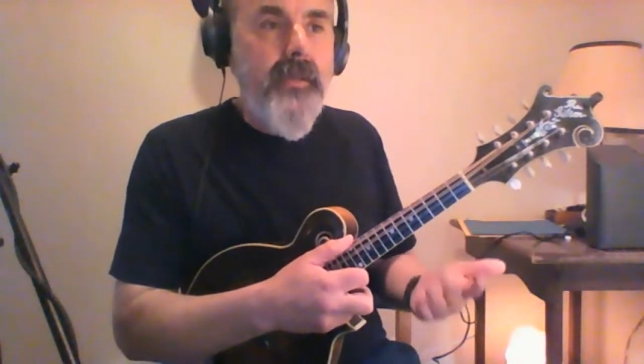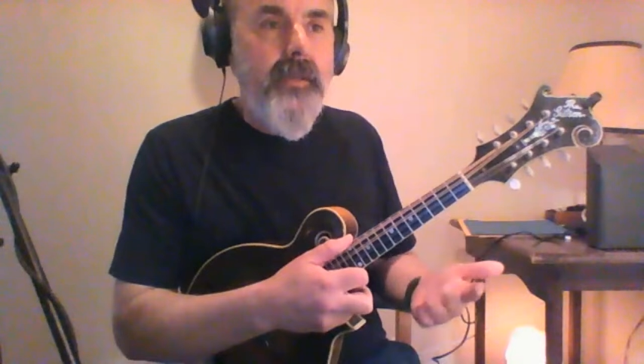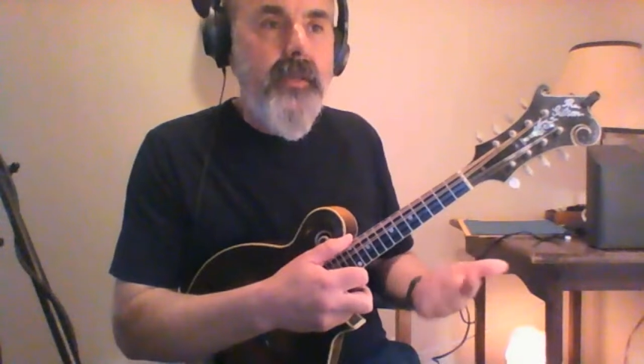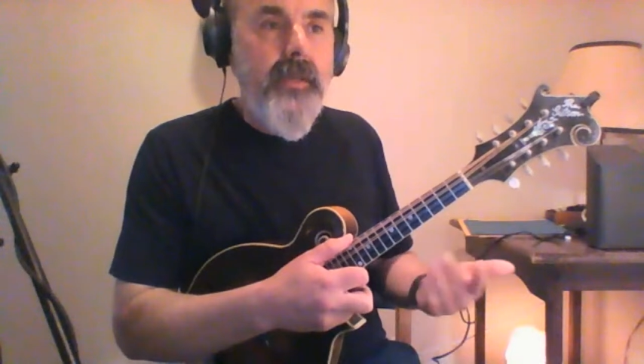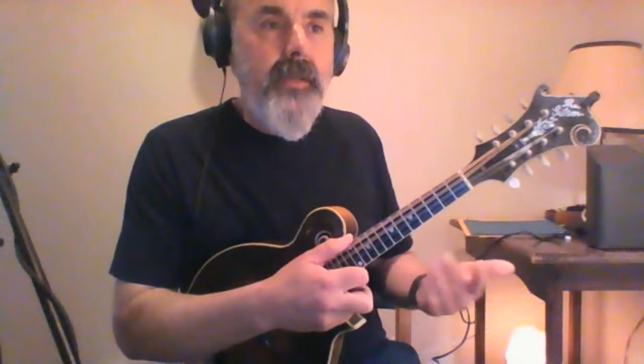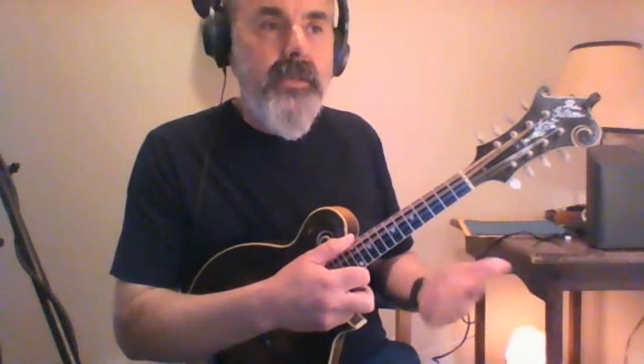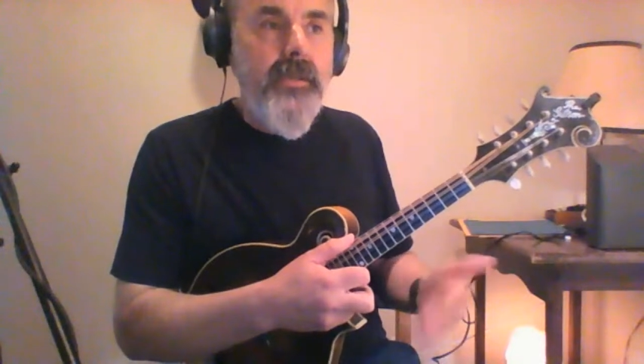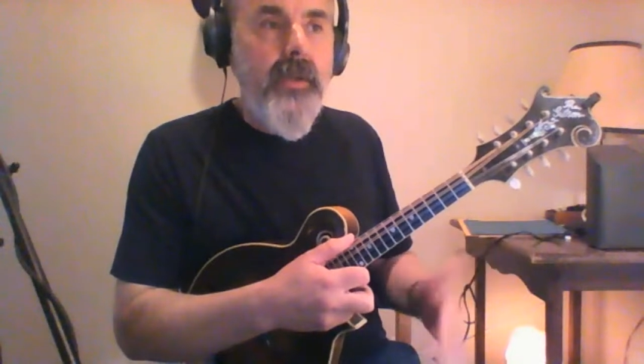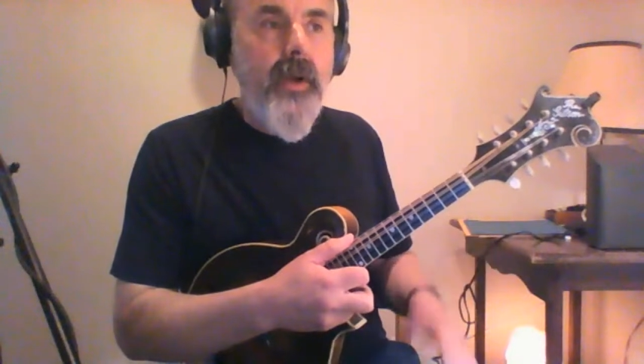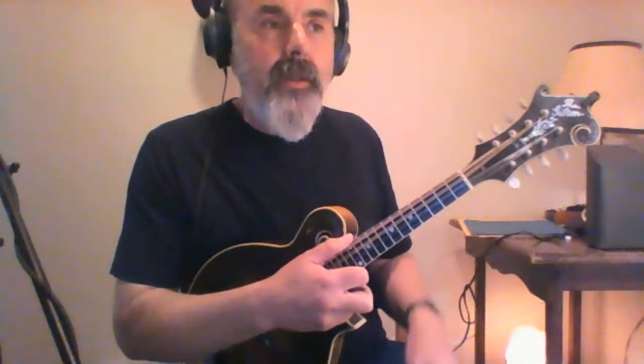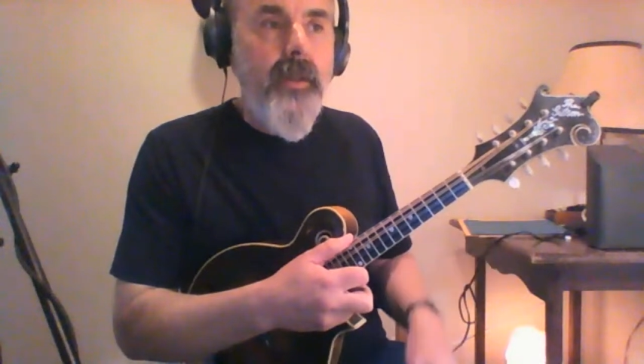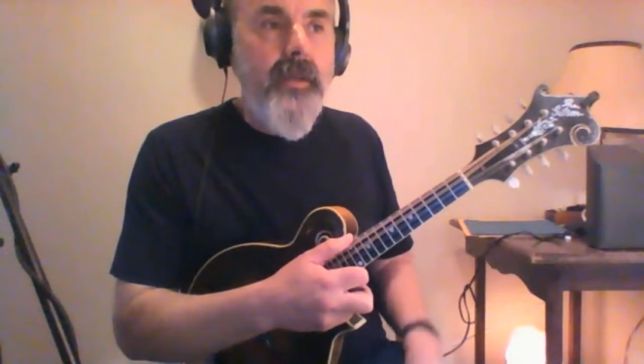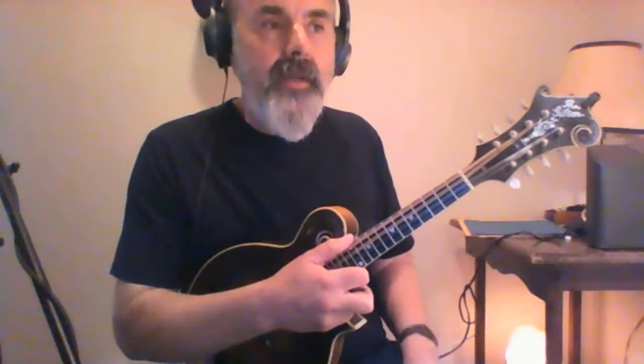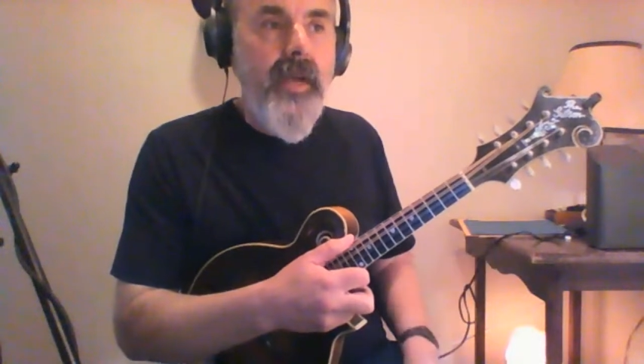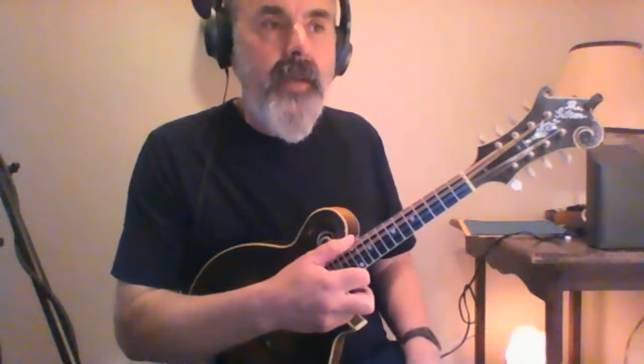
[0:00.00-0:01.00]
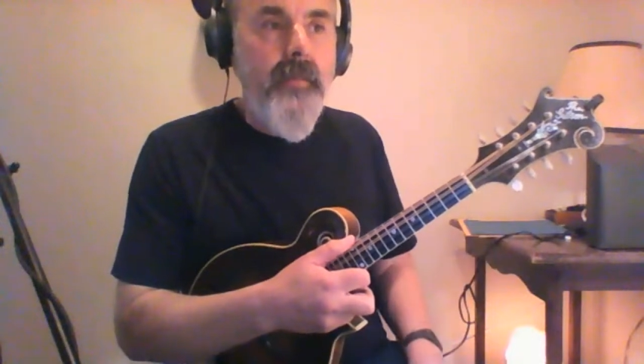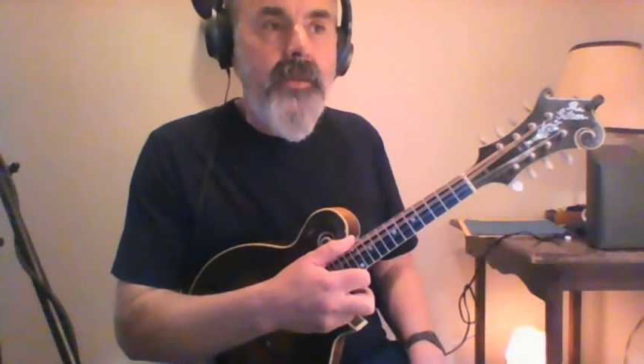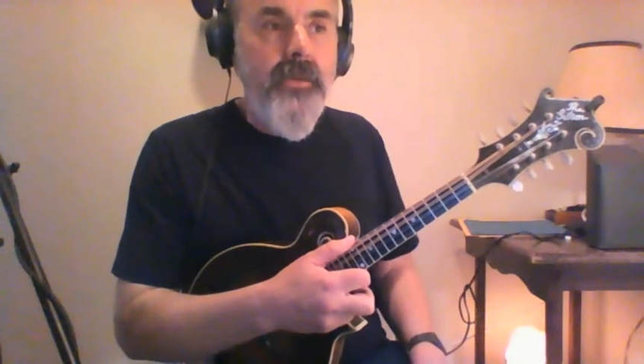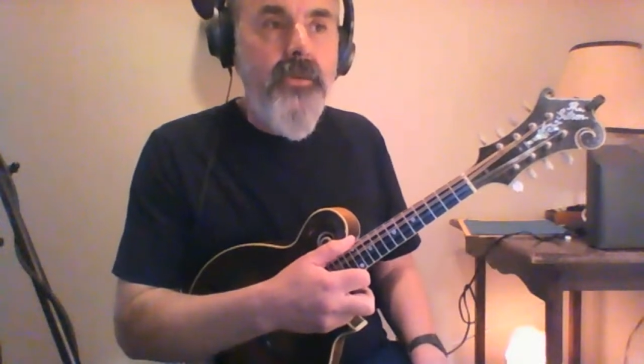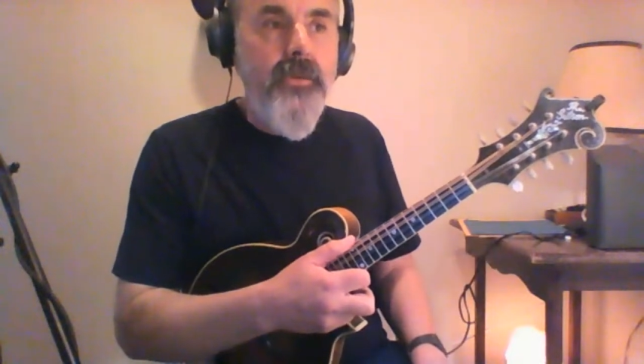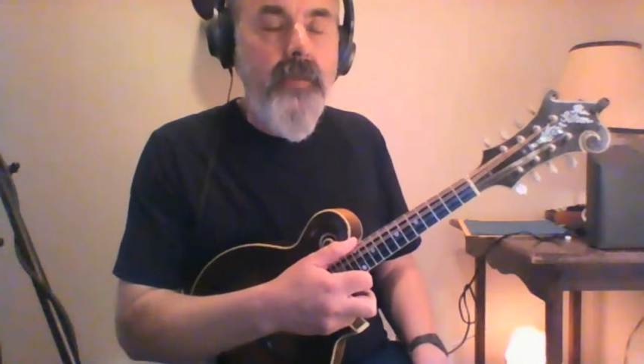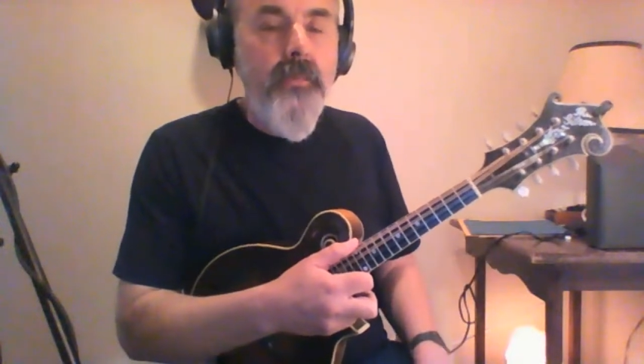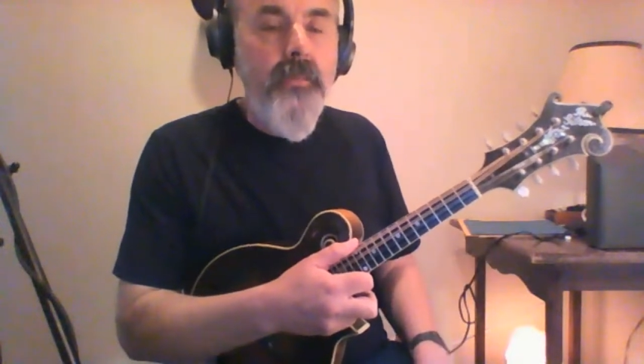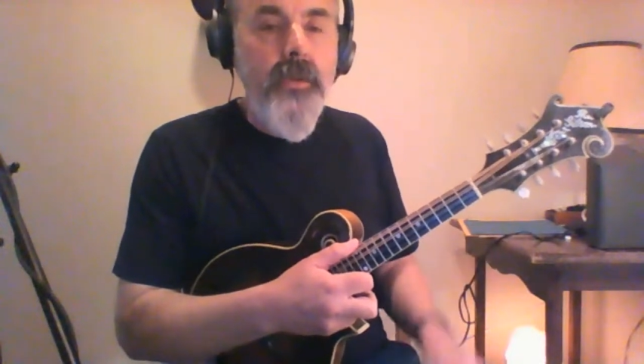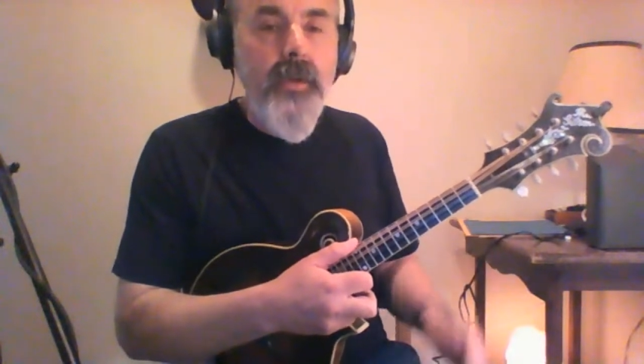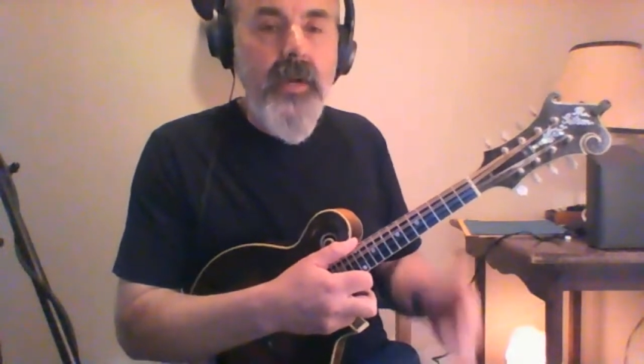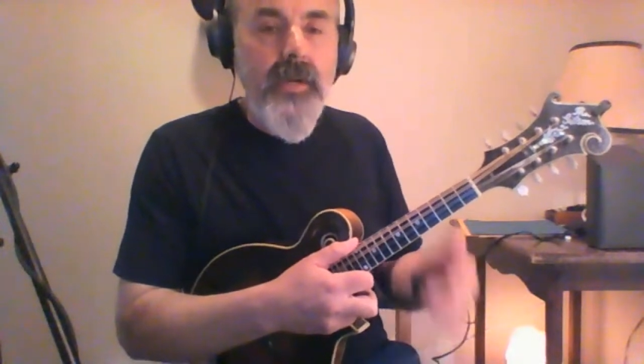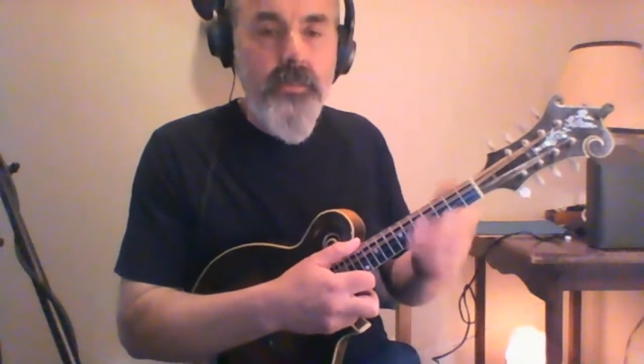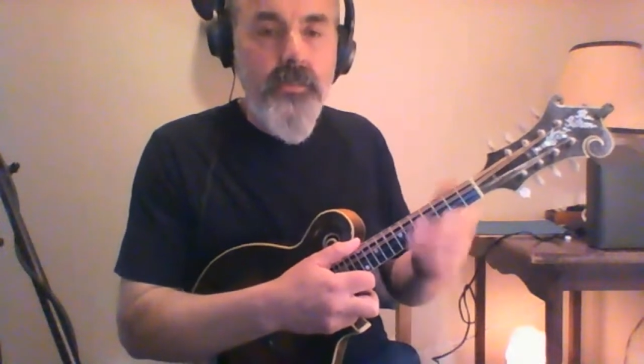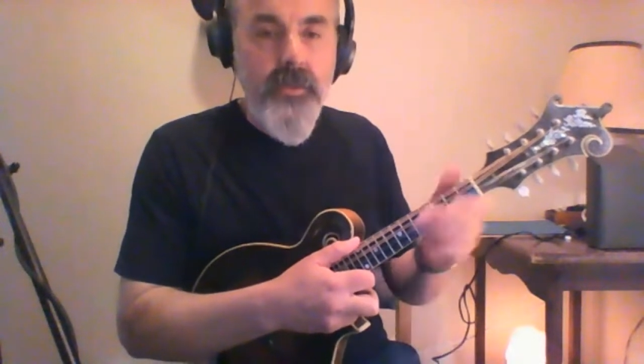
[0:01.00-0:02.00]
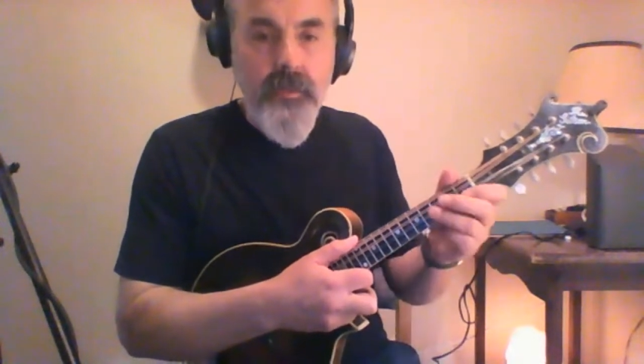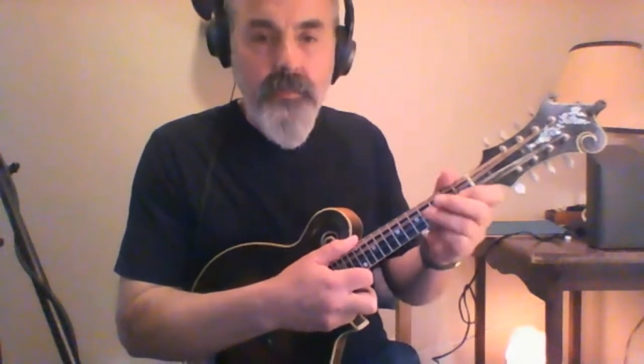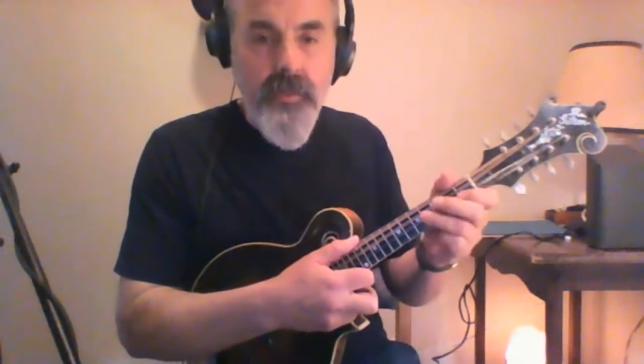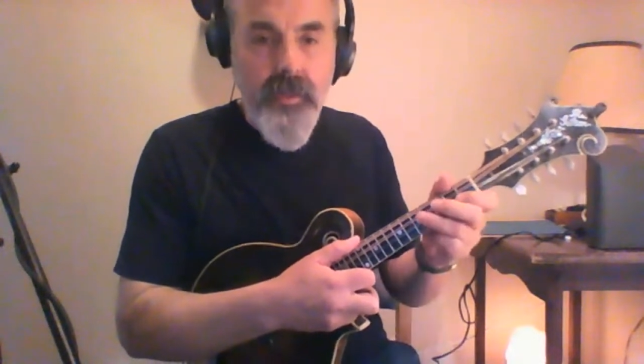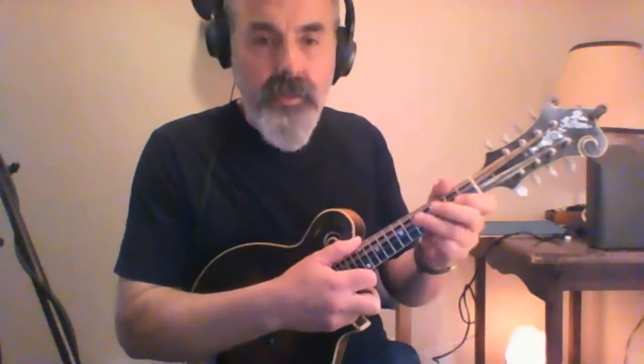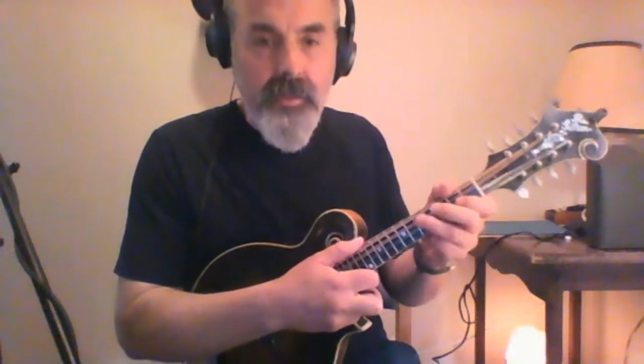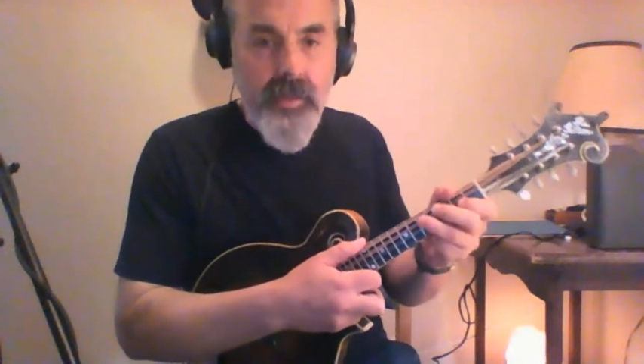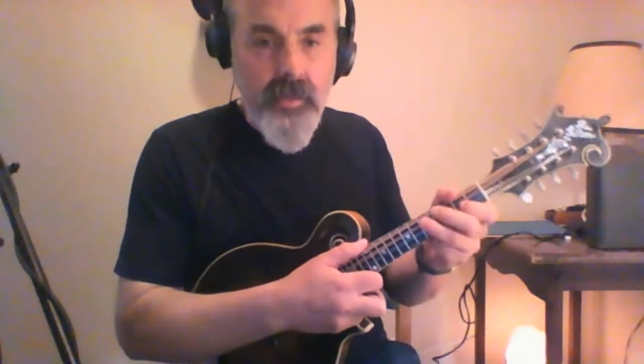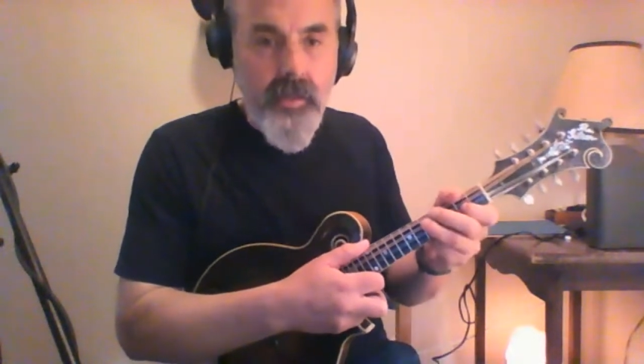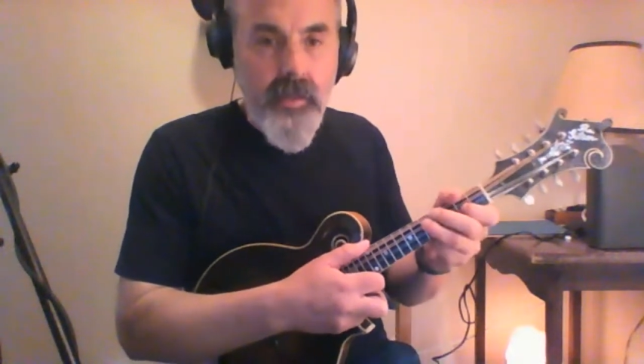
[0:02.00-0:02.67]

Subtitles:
to this all the time in straight bluegrass where you're playing that